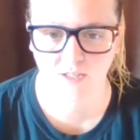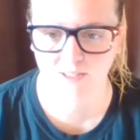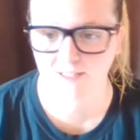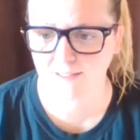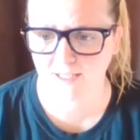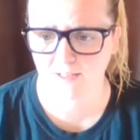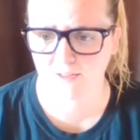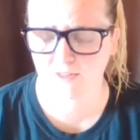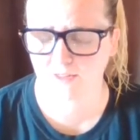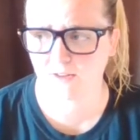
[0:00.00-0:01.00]
I like
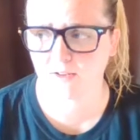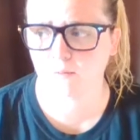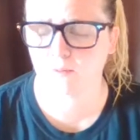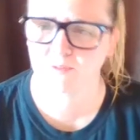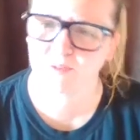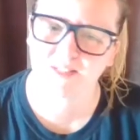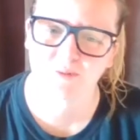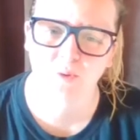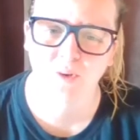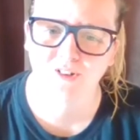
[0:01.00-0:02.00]
death, which makes me
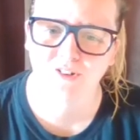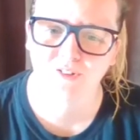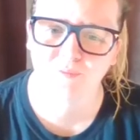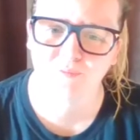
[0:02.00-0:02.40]
weird.